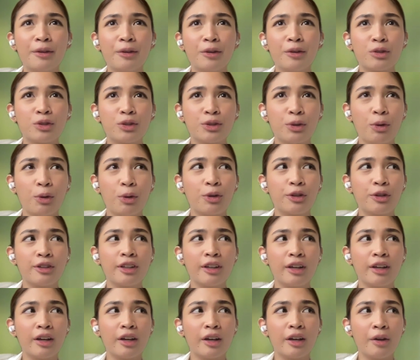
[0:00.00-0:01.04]

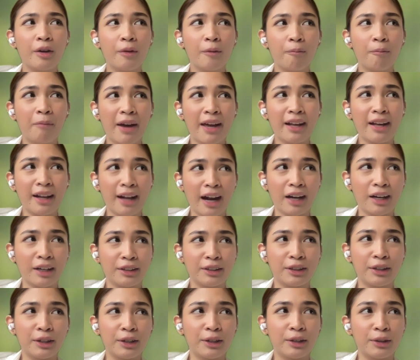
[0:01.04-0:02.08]
showed my
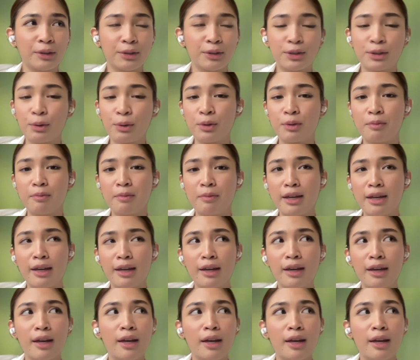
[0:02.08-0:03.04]
character, showed me